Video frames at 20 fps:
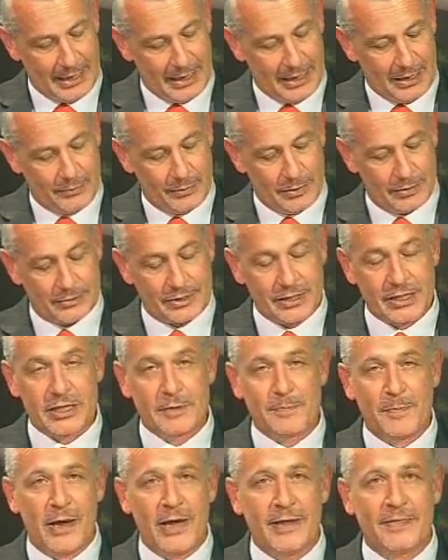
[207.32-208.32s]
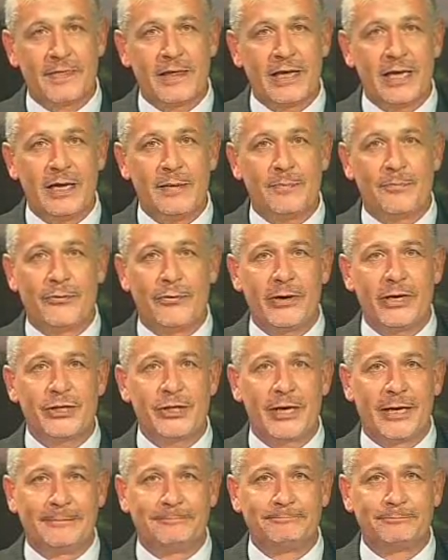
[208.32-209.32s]
Well, despite the
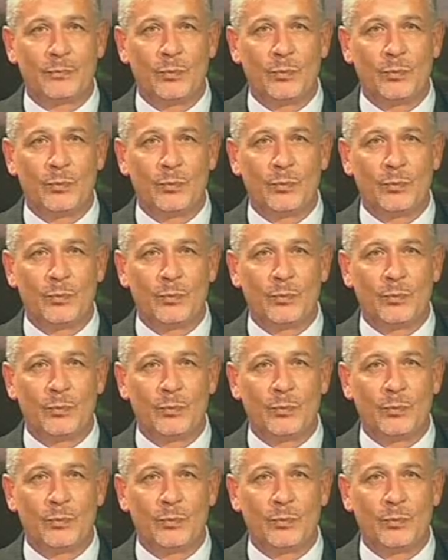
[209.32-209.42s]
pressure,